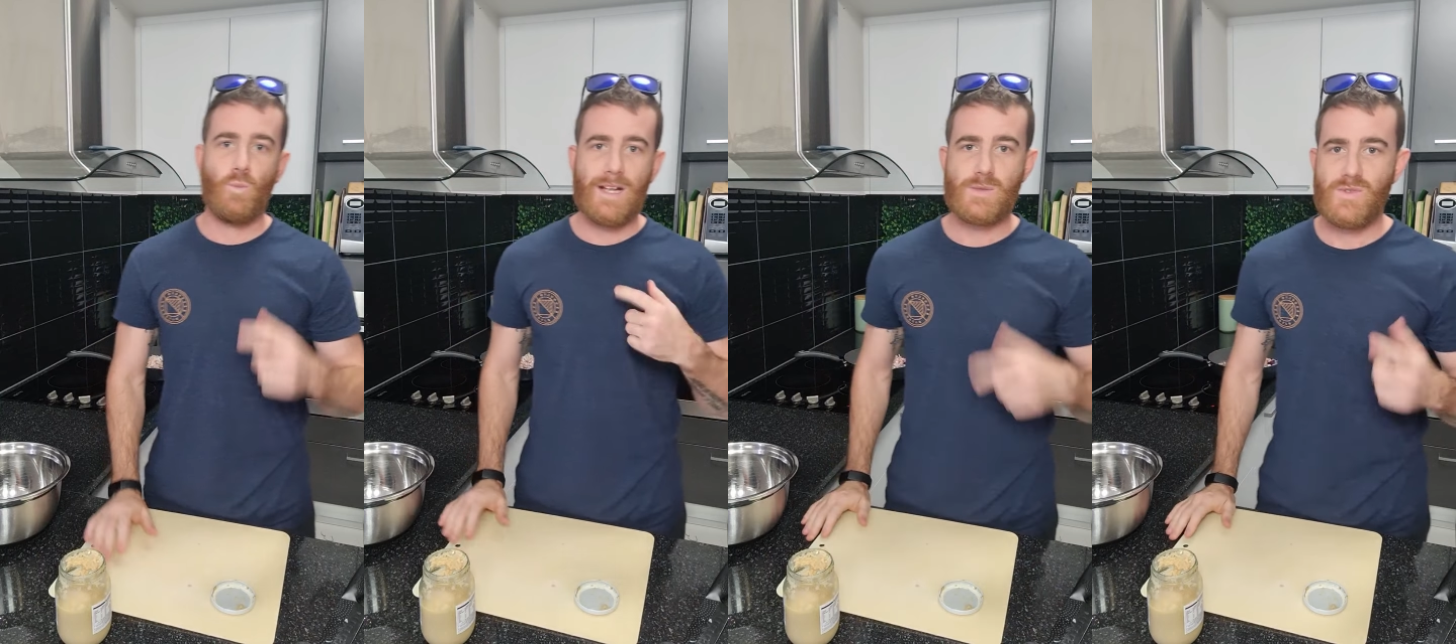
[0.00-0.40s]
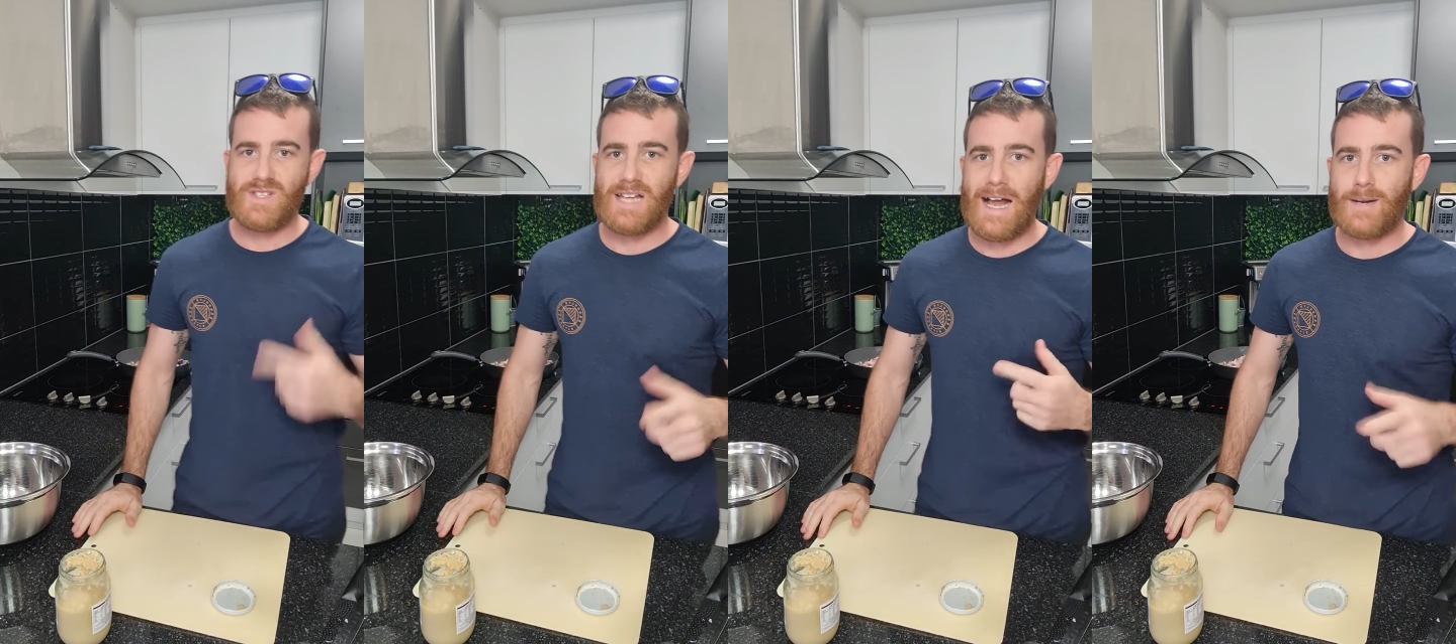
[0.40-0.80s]
Once we've
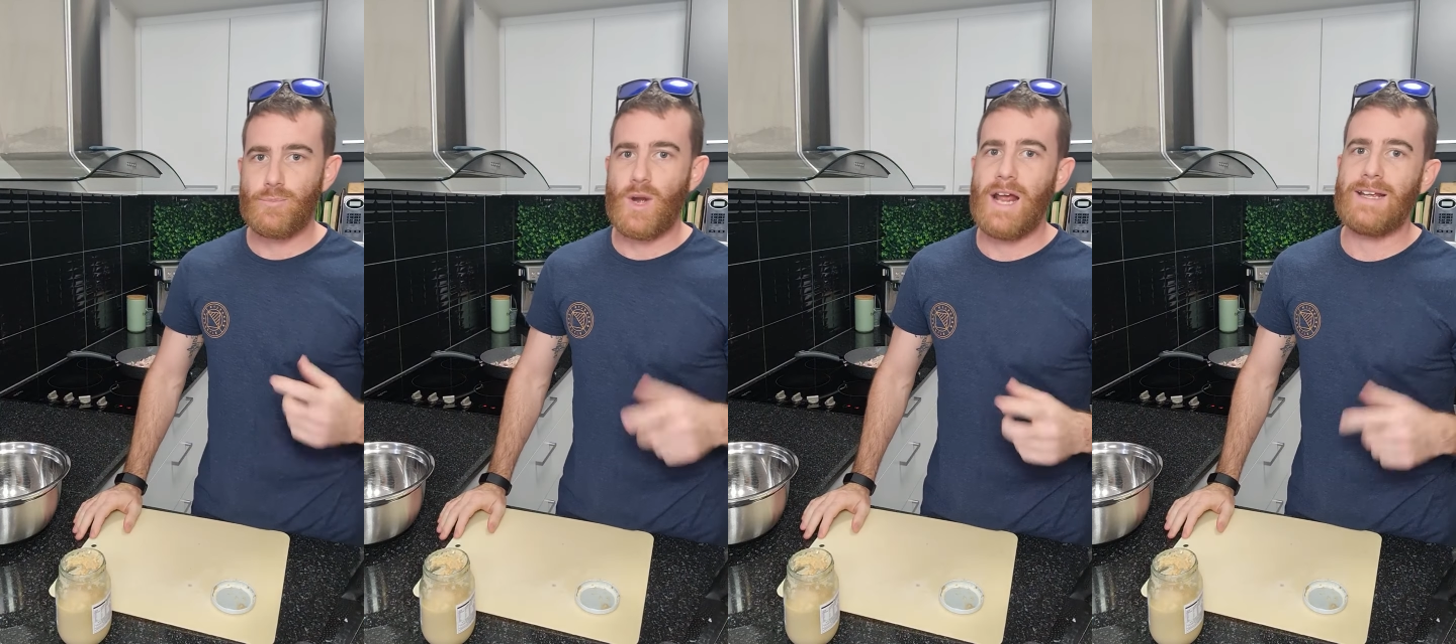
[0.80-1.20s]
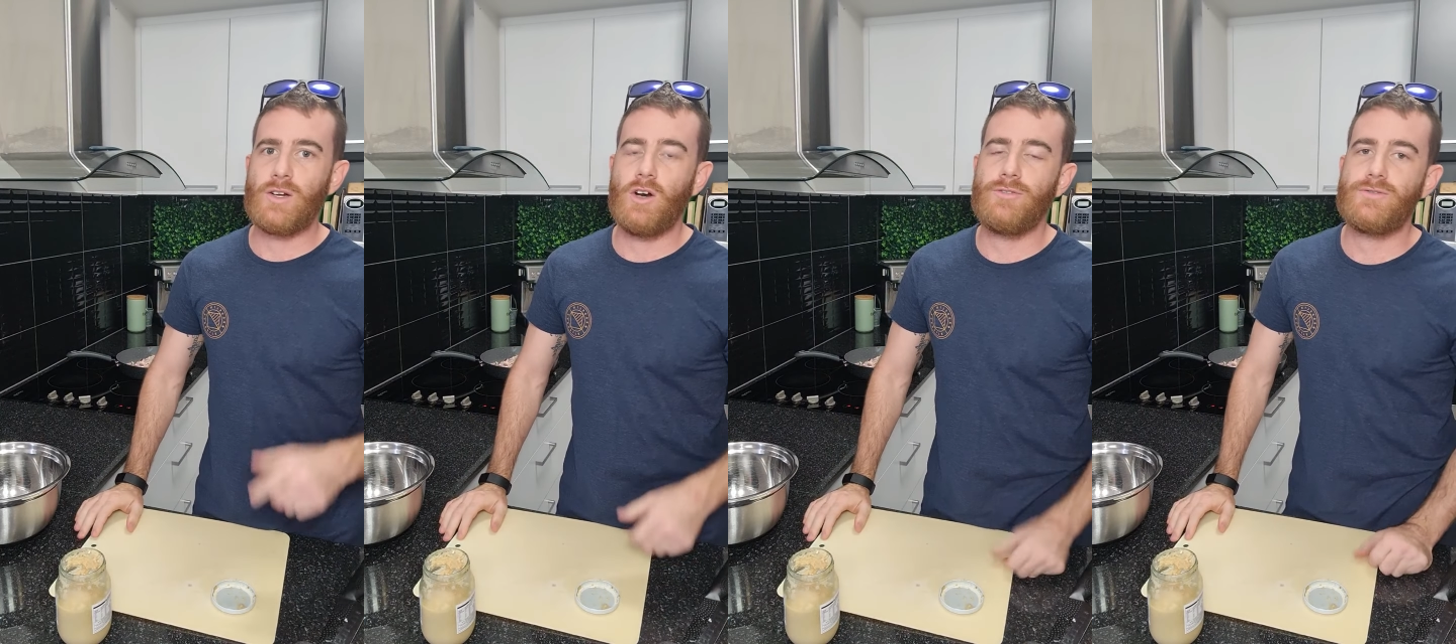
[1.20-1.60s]
started browning it
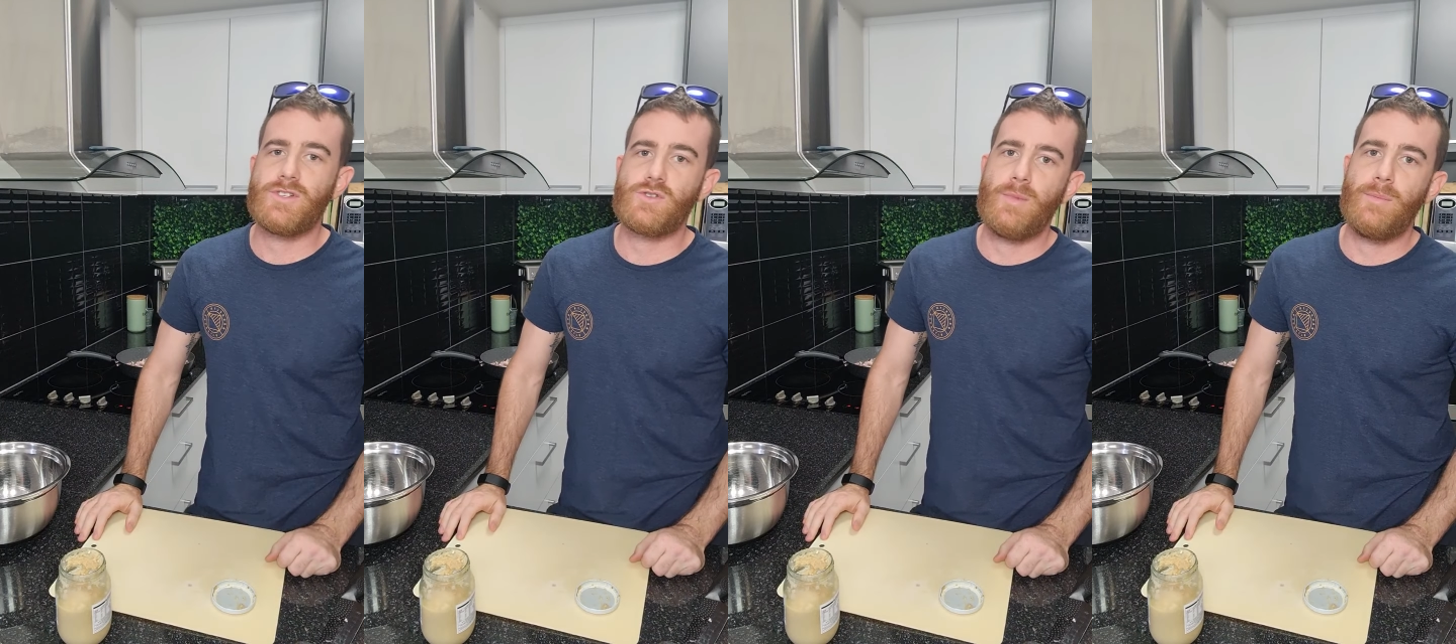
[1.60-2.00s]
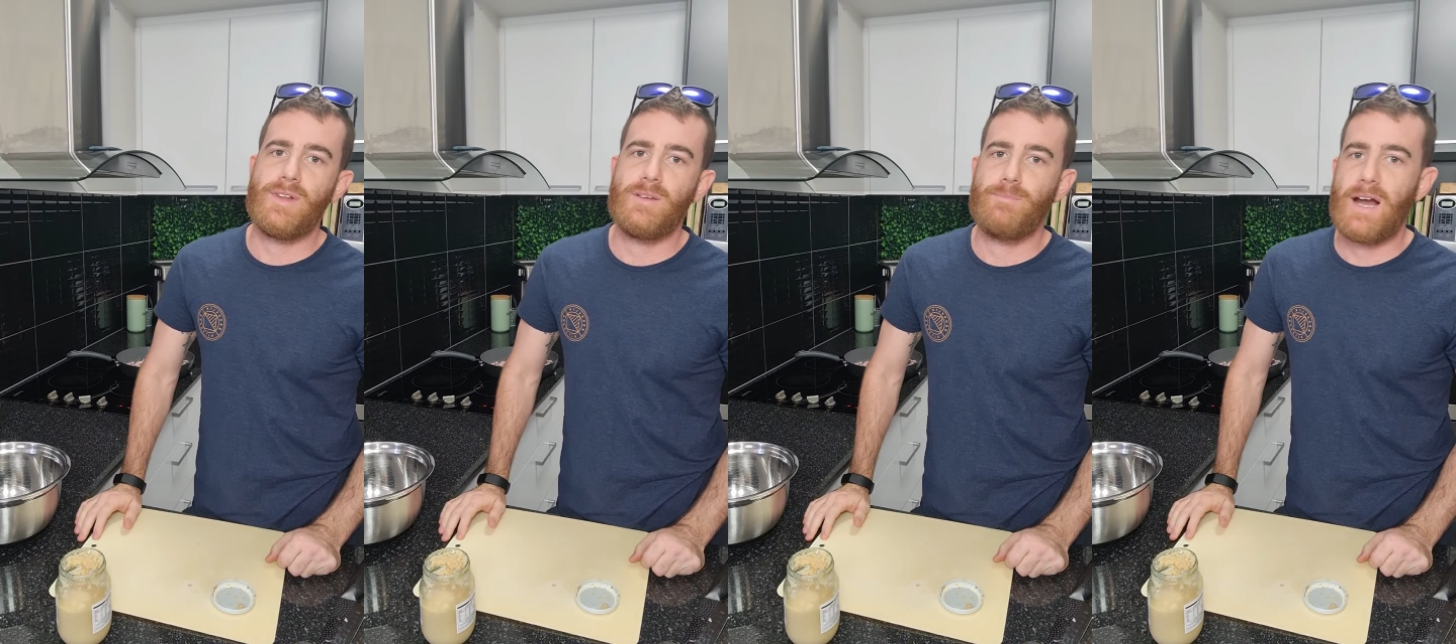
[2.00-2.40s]
off, just remember your